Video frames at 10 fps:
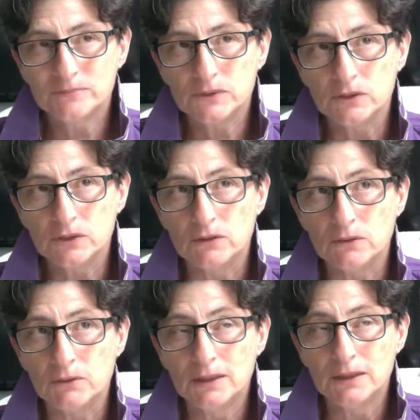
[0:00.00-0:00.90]
you
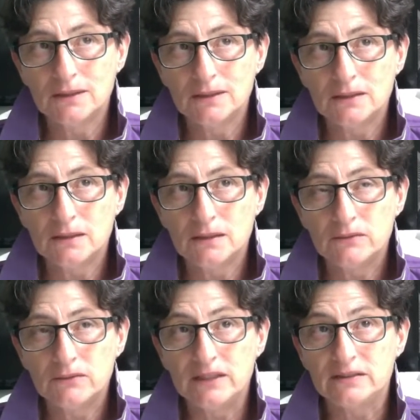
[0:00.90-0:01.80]
know,
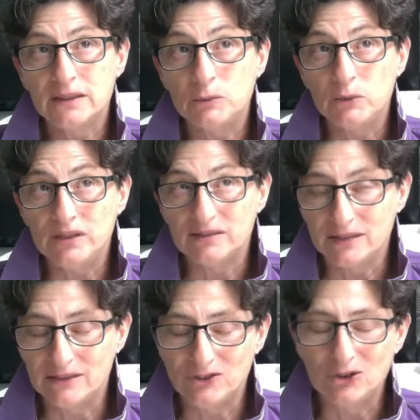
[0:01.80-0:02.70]
they say we
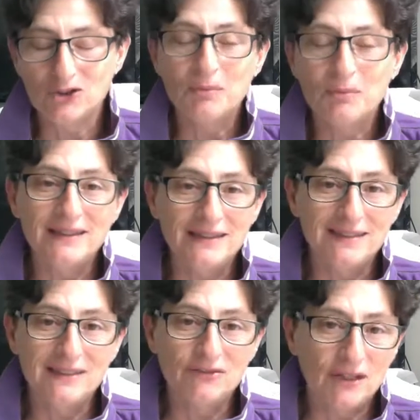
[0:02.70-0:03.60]
save dogs, but they
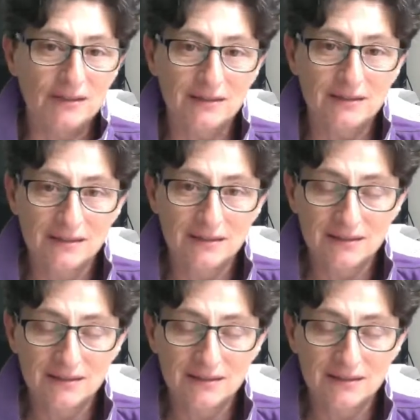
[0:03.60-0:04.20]
save us.